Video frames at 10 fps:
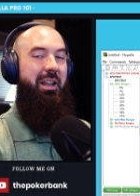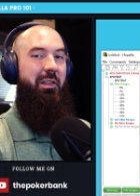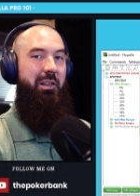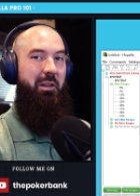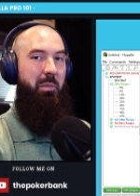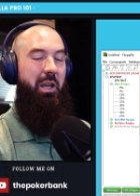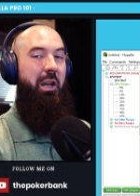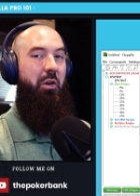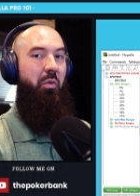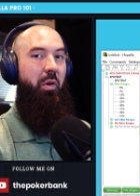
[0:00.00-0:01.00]
This could be
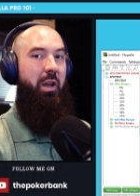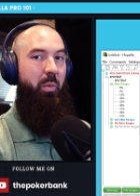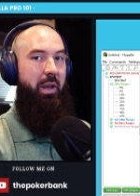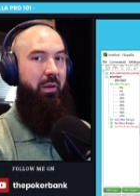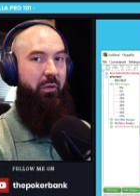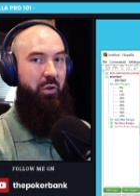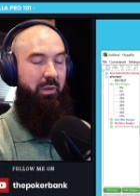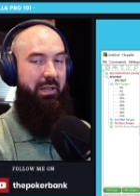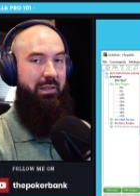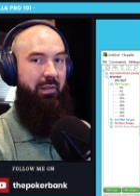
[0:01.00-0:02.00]
a great way of
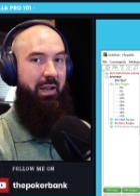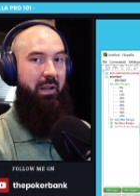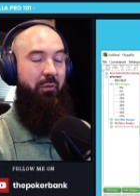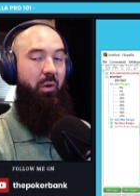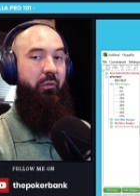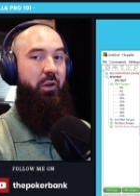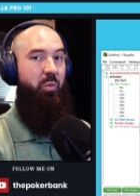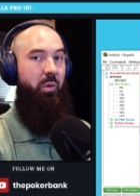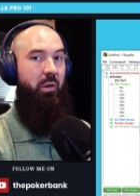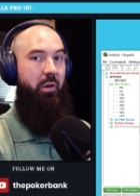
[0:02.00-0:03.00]
visualizing that if you're a
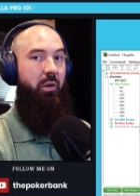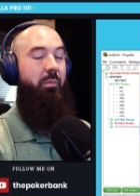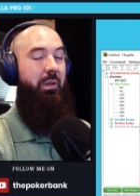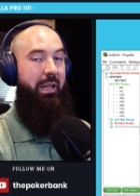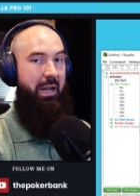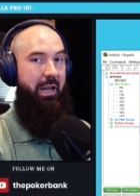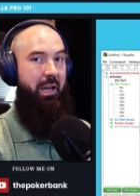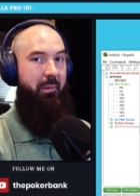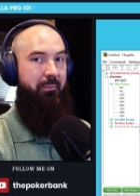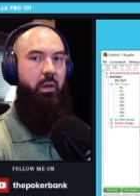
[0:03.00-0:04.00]
visual learner like I
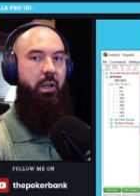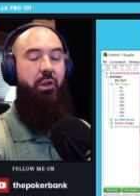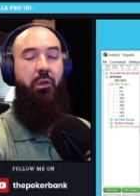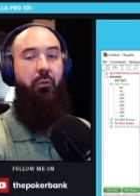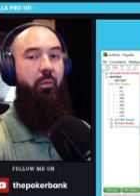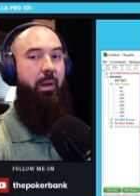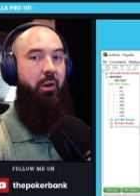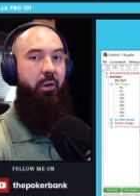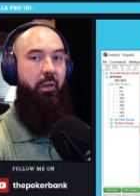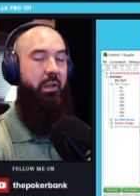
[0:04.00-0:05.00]
am. And just for the
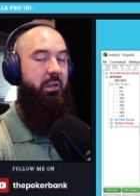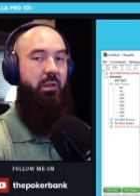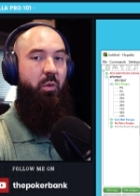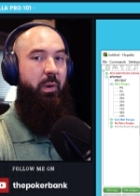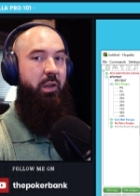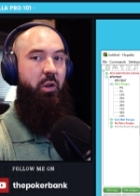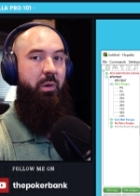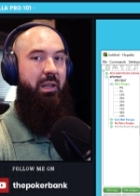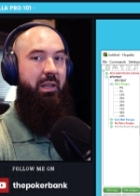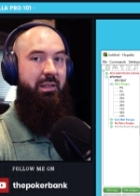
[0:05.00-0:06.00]
record, this is the way that you
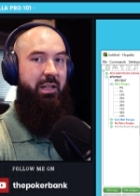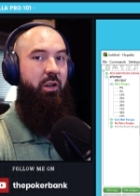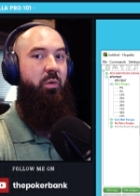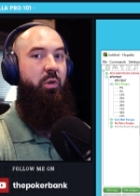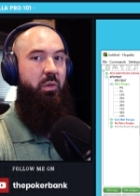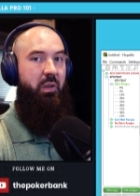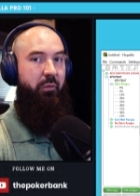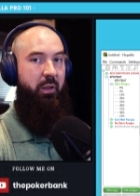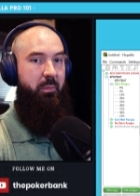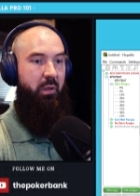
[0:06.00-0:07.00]
would continue using
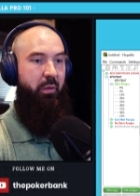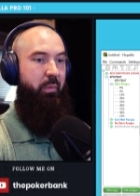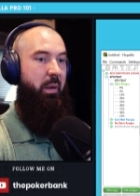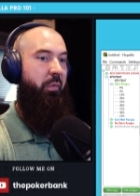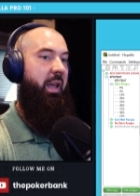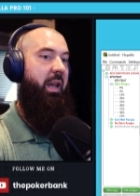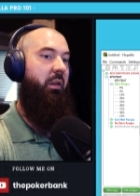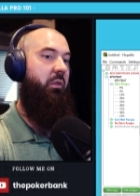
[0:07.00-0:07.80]
Flopzilla throughout the hand.